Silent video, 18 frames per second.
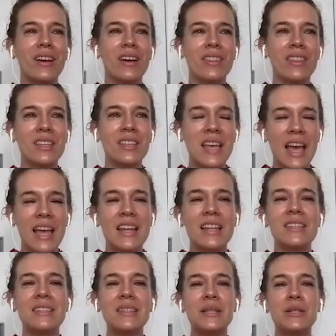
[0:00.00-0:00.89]
the
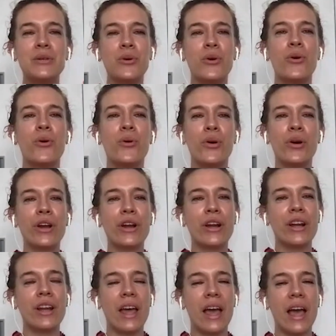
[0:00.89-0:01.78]
tendency to
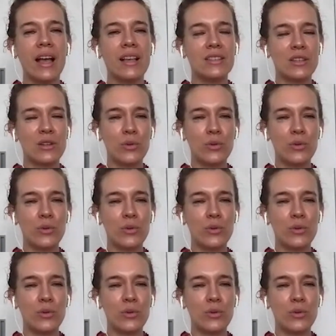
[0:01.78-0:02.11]
hoard as a